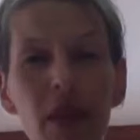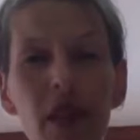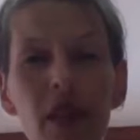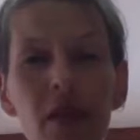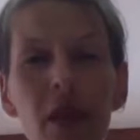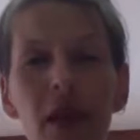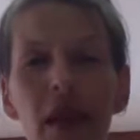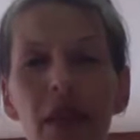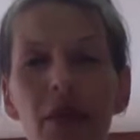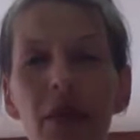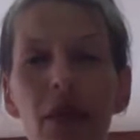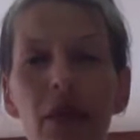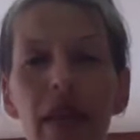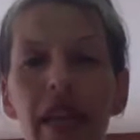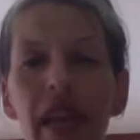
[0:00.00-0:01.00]
in our body?
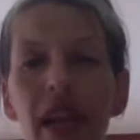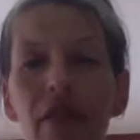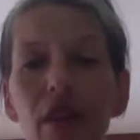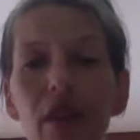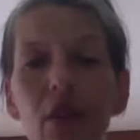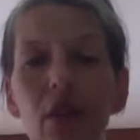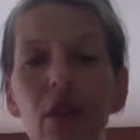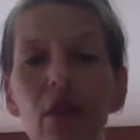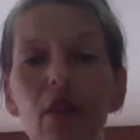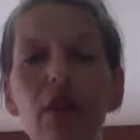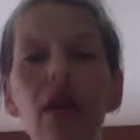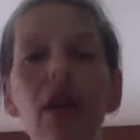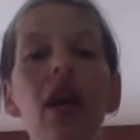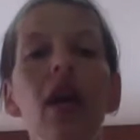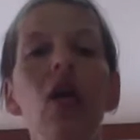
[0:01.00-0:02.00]
We already have our own.
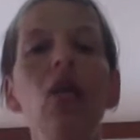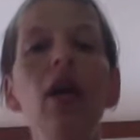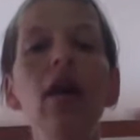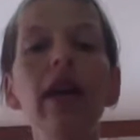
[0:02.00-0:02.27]
Well,